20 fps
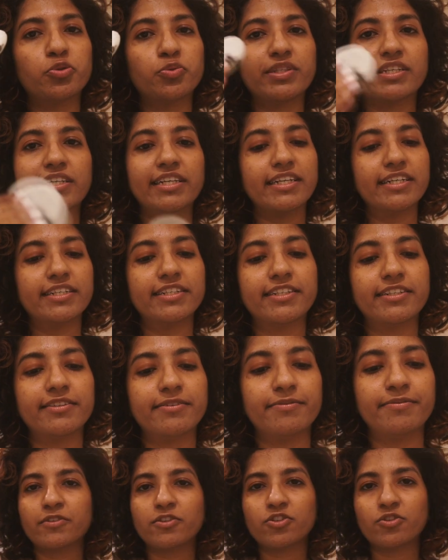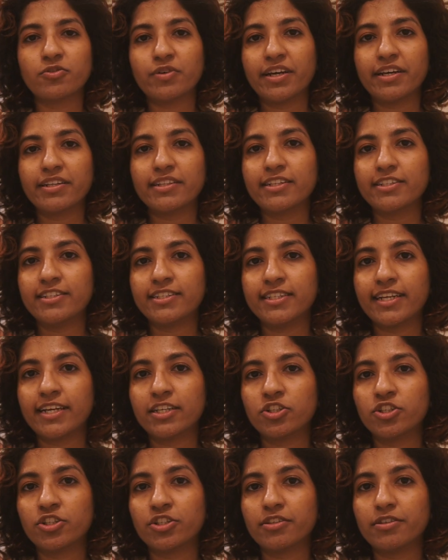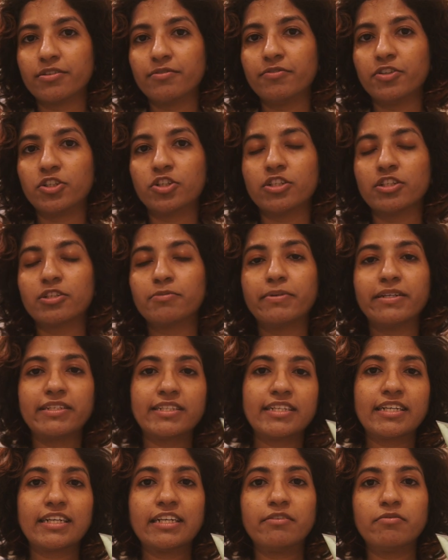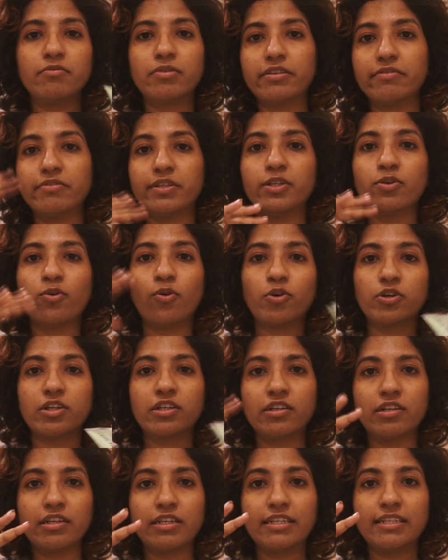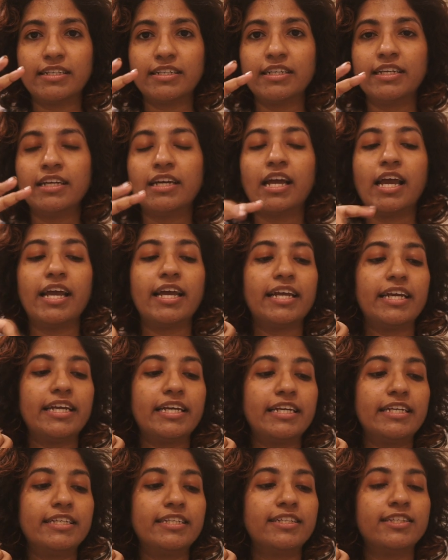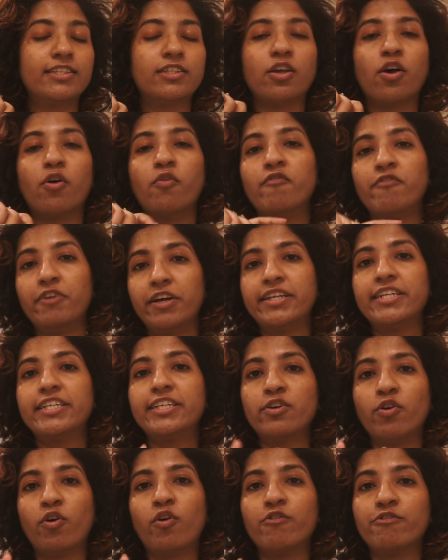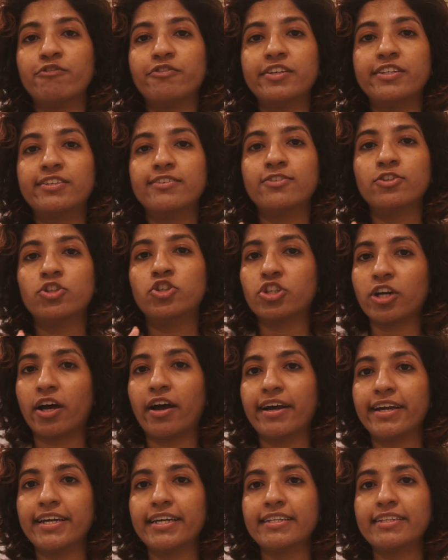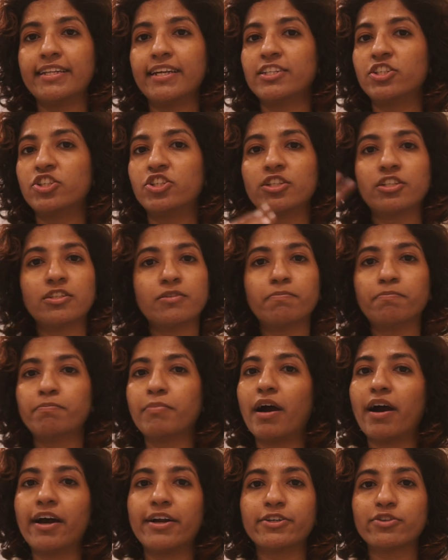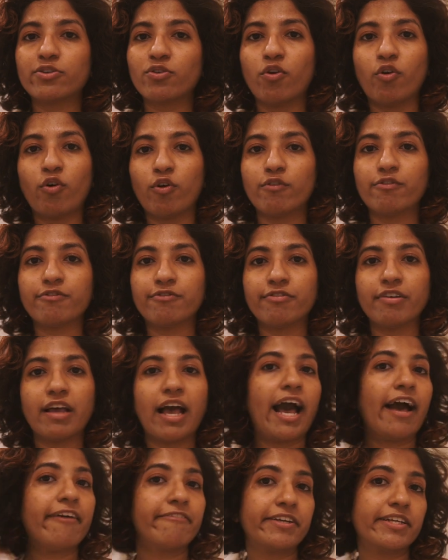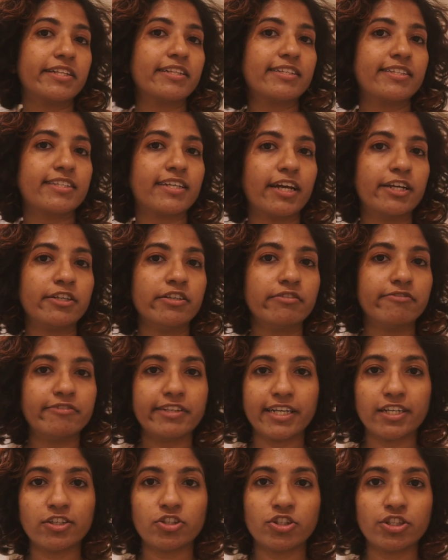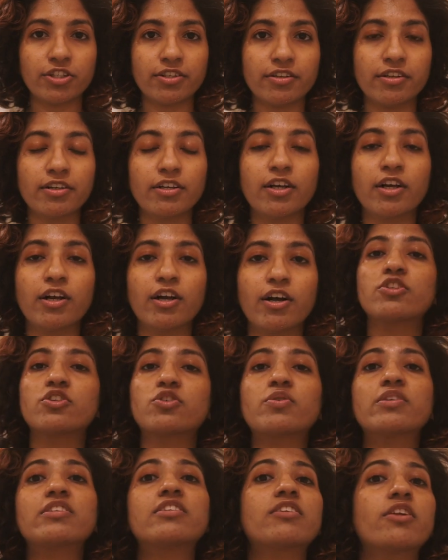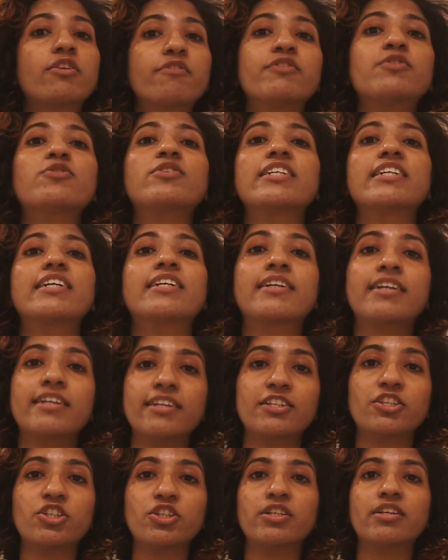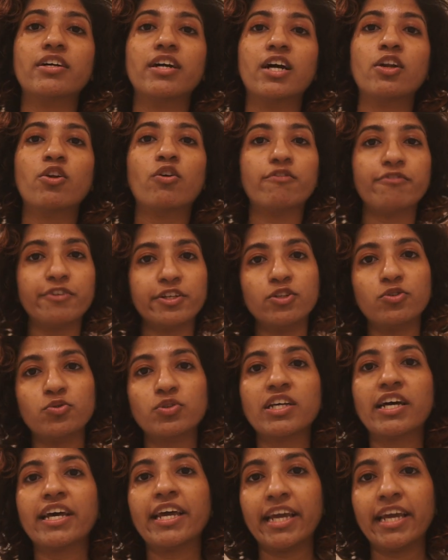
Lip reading: using it. So hair that's textured, which is basically wavy or curly, is very often dry. That's just part of having this kind of texture. So instead of using a conditioner, I'll often use a